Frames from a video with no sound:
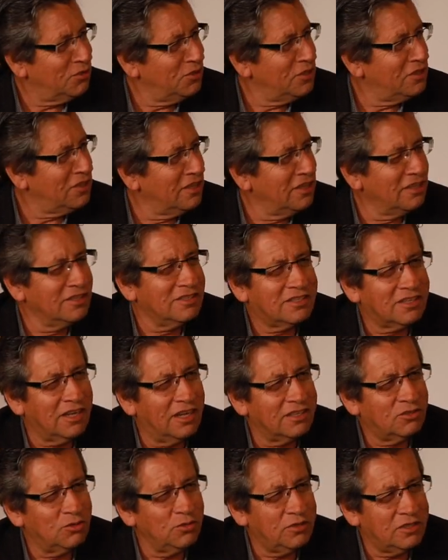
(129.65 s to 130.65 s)
Two jeans,
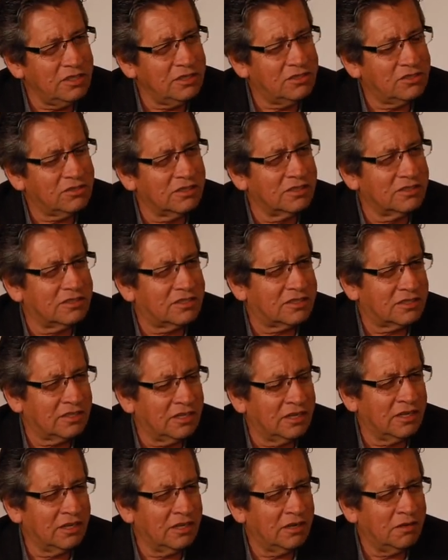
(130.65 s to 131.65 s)
2 T-shirts,
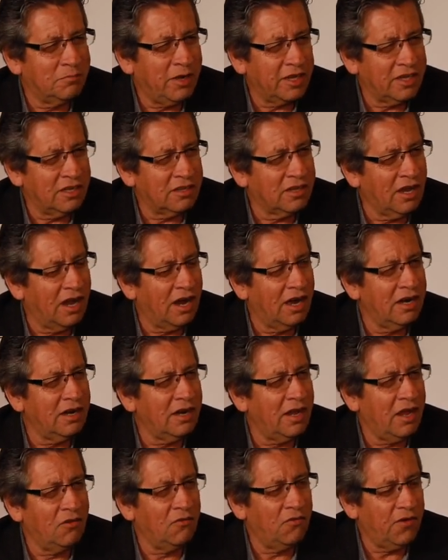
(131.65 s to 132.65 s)
my
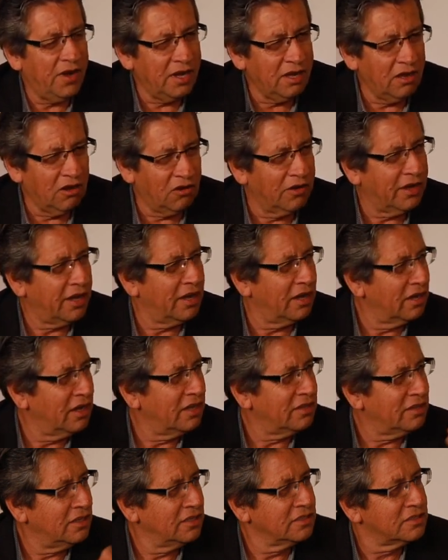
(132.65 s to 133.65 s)
guitar, a very long hair
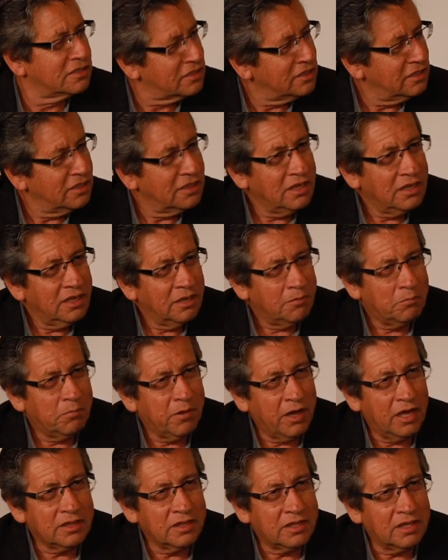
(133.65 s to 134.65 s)
like this,
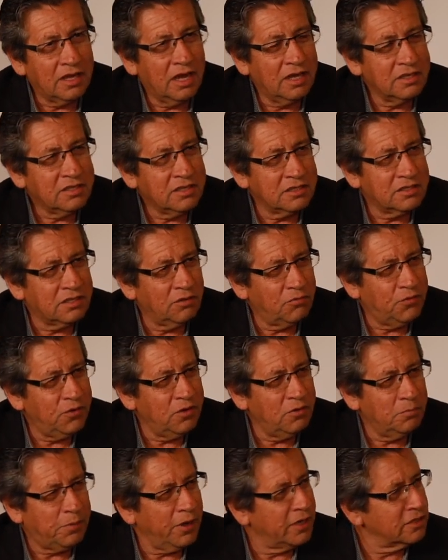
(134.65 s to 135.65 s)
but just a
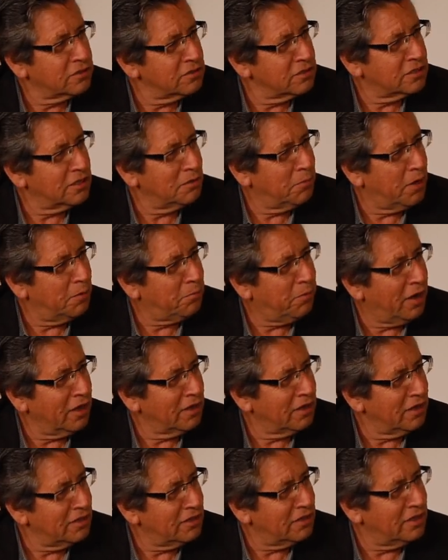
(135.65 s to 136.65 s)
few pesos in my
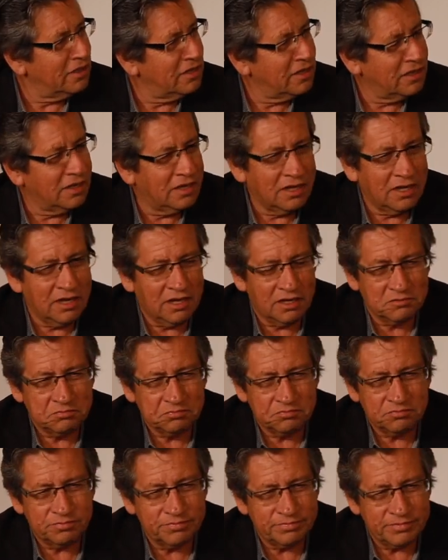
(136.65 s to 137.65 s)
pocket and
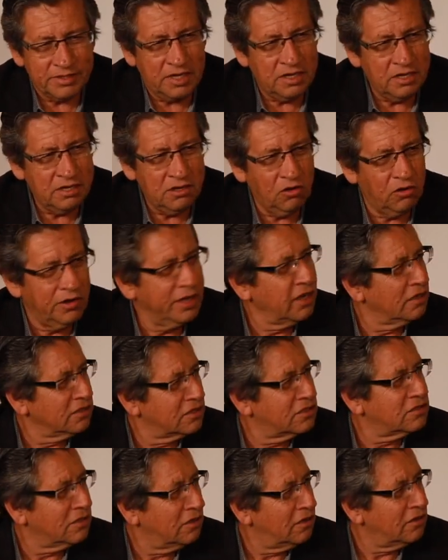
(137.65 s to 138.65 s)
no
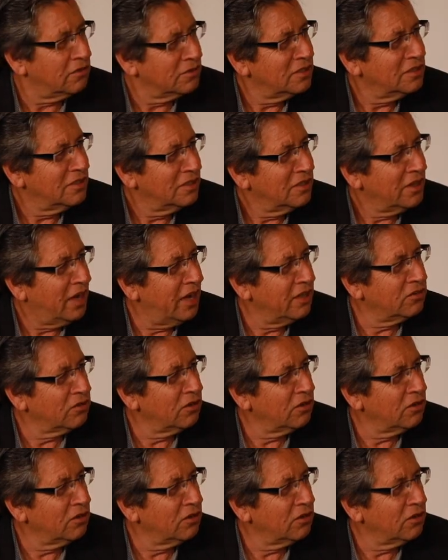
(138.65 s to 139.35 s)
English. So I had